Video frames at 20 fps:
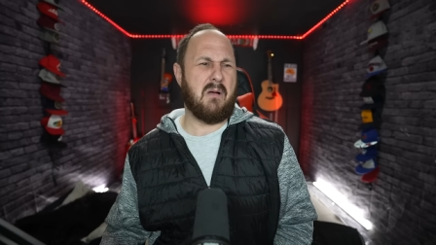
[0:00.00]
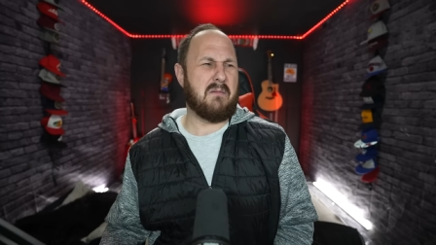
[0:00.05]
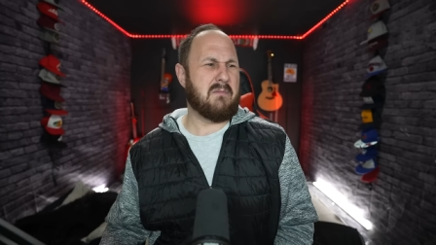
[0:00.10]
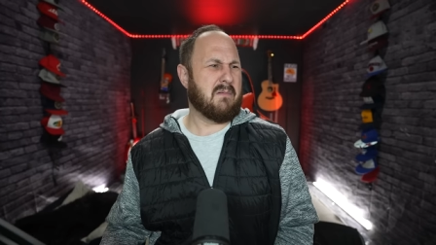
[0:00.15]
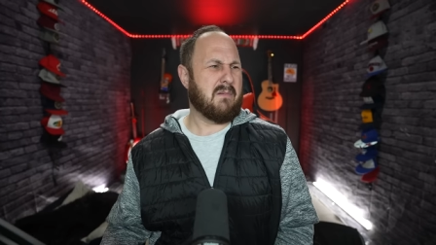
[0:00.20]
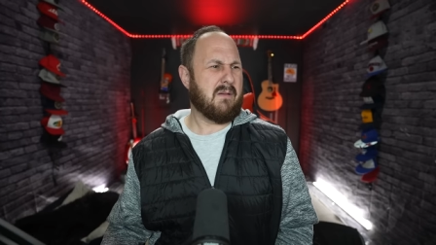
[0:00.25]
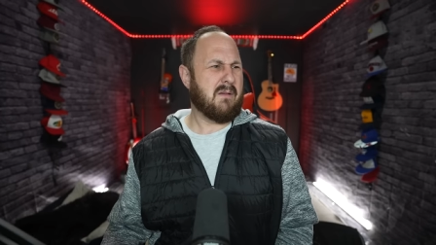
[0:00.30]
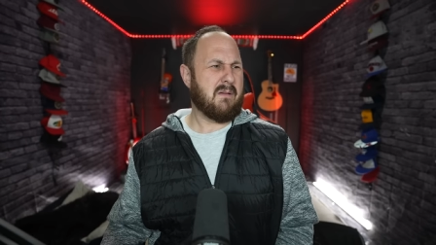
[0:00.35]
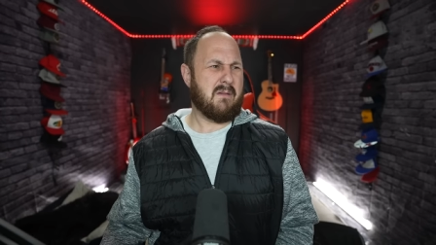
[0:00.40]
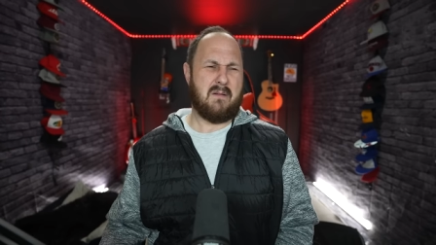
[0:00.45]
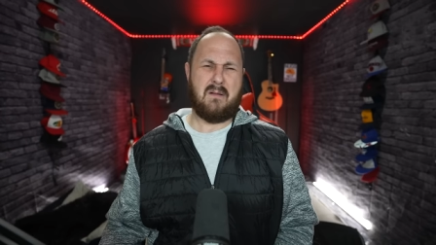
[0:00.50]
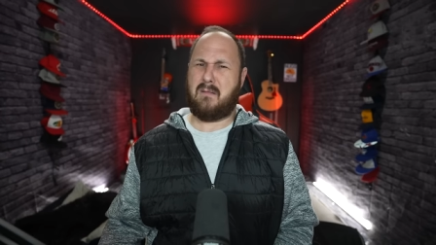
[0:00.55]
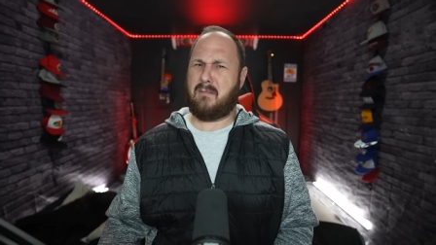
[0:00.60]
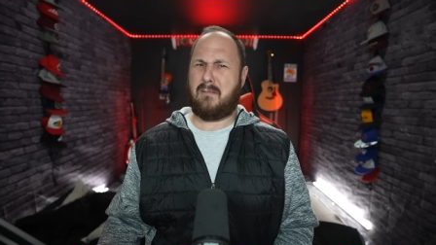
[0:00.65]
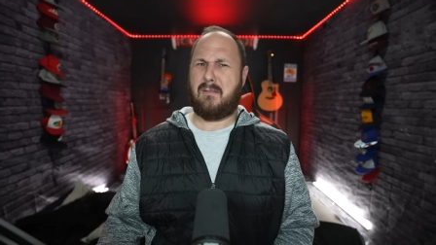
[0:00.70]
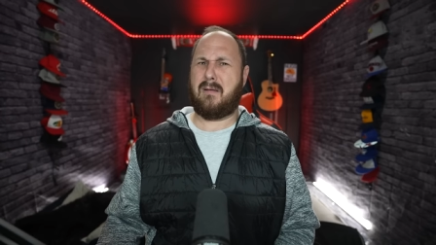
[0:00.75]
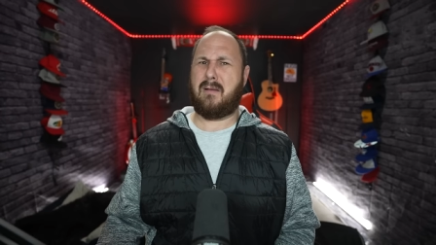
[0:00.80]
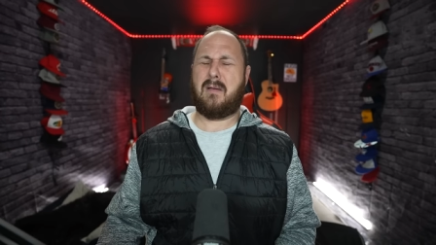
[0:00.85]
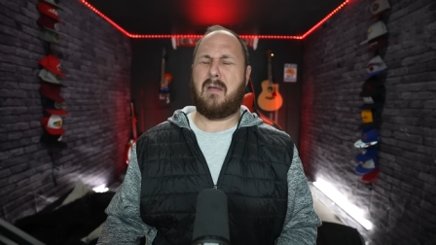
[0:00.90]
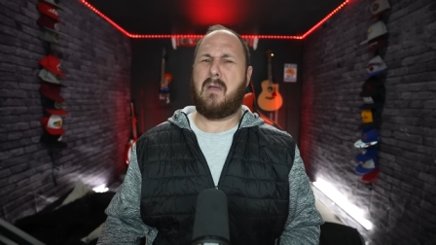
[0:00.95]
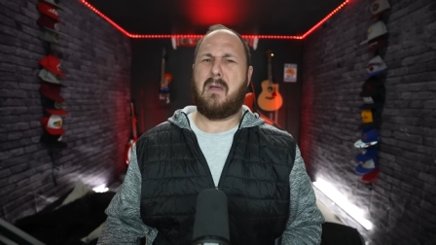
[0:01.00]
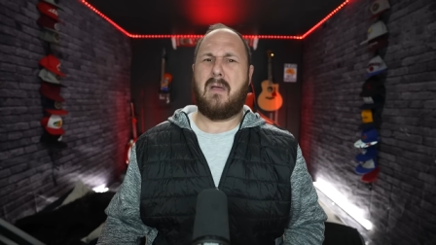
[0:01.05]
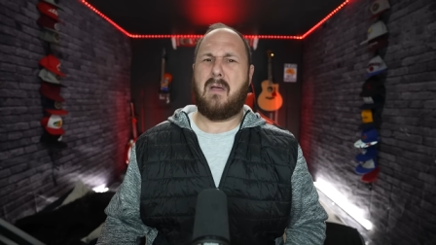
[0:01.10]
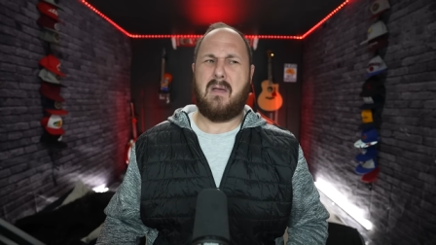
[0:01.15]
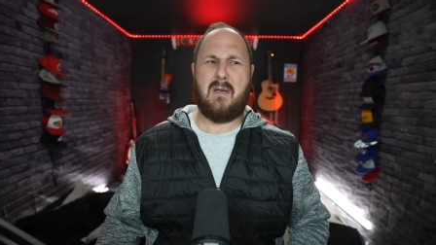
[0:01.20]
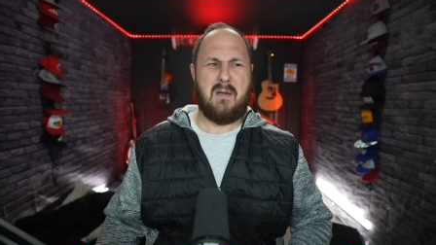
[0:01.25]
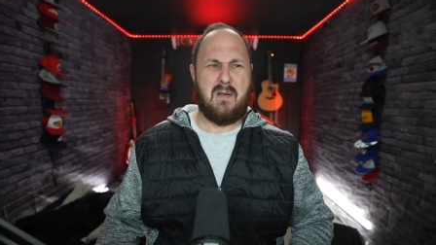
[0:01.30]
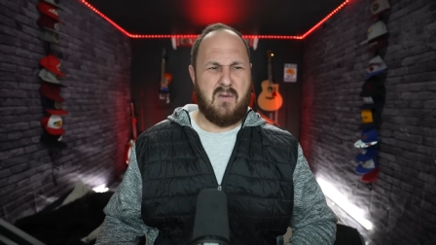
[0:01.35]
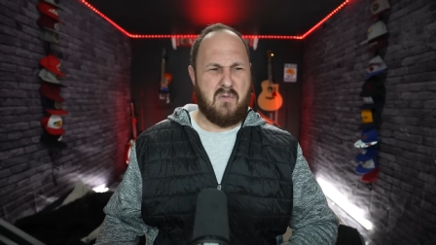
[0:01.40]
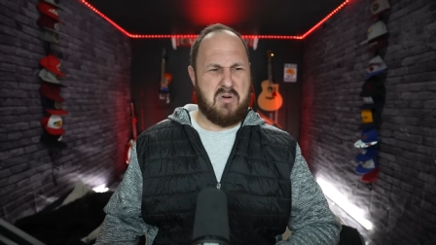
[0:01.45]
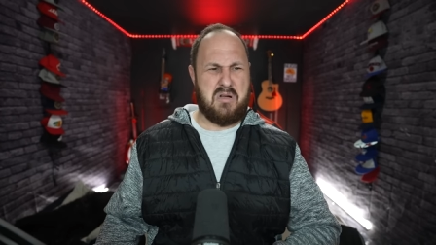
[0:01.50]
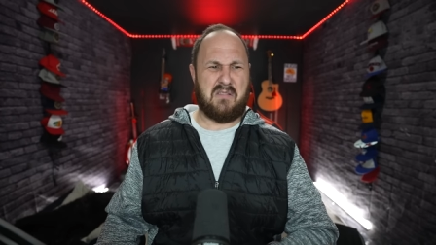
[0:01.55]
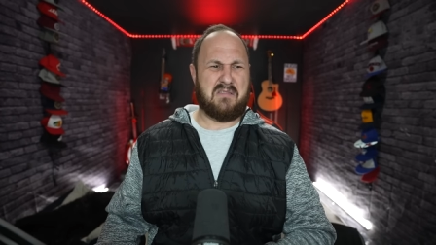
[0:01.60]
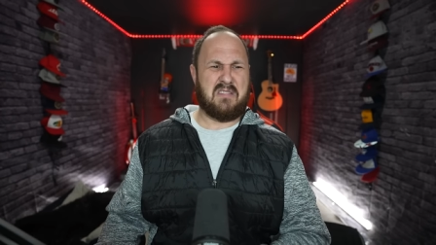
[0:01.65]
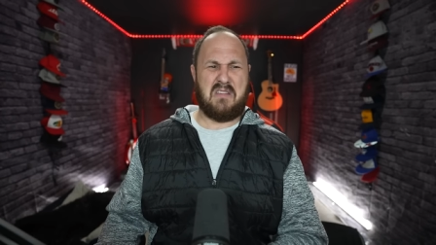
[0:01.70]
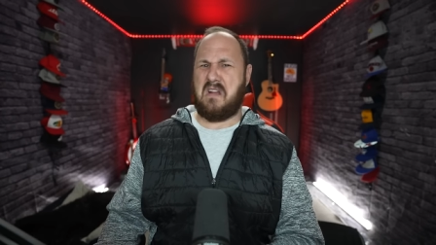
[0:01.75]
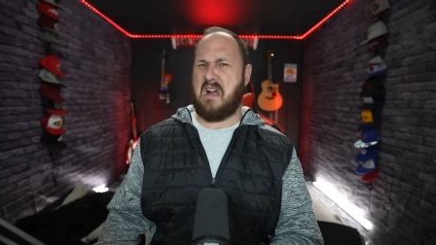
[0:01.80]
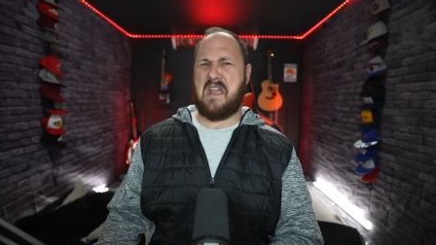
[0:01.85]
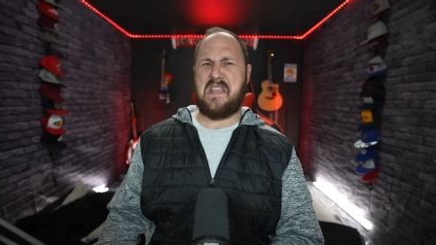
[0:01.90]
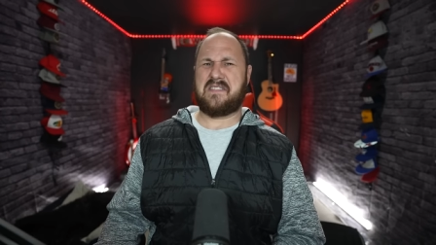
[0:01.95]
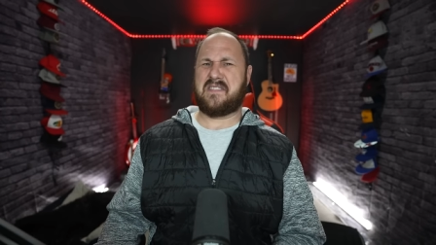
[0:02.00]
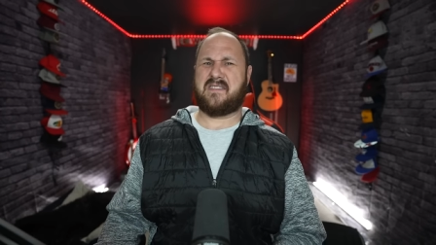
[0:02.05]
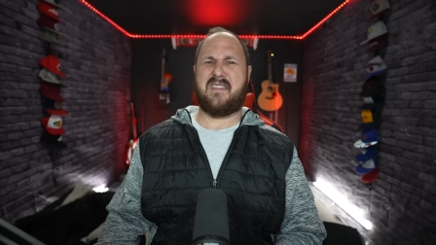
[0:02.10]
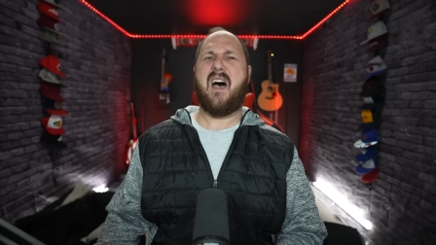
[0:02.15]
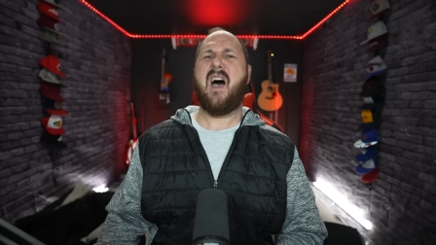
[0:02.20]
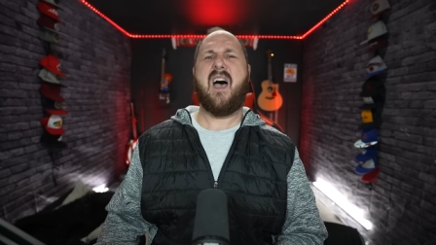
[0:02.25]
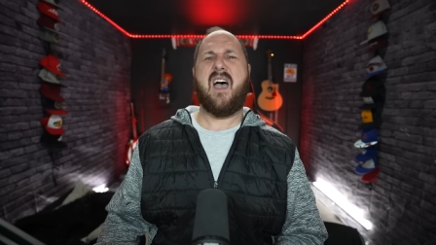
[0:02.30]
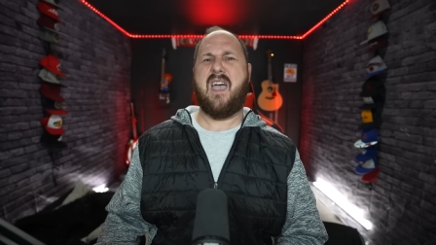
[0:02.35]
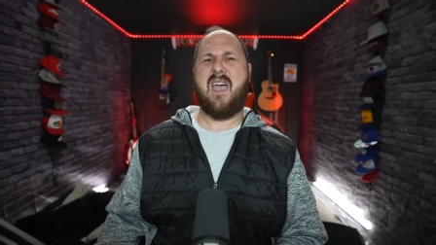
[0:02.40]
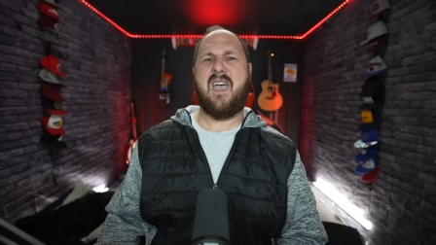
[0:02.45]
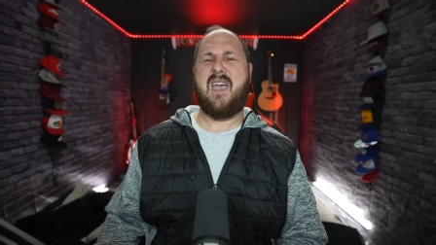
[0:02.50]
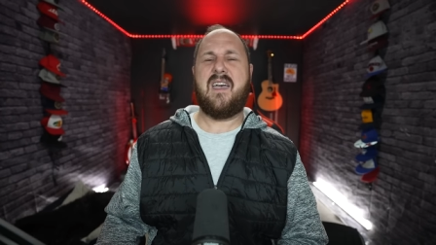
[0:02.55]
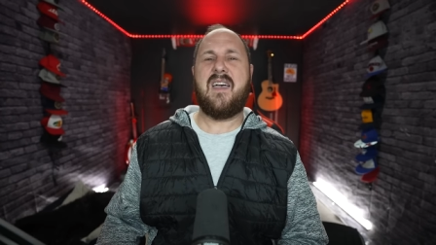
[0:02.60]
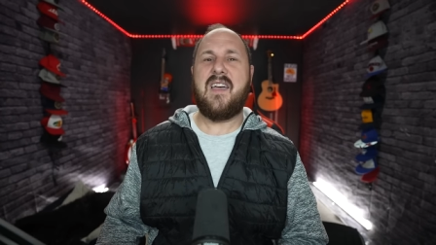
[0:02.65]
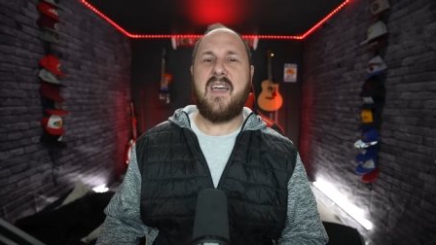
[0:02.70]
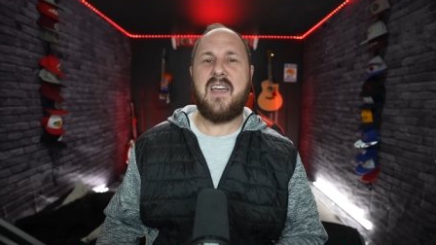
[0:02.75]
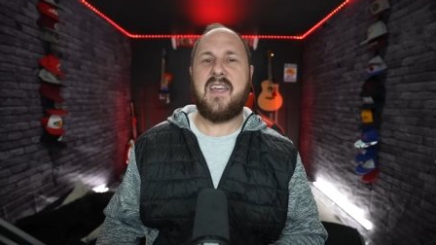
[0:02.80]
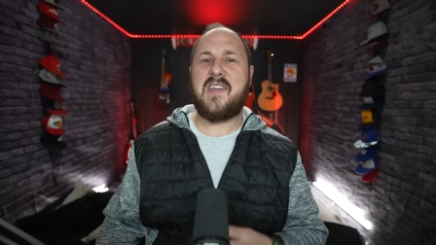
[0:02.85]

what did I say?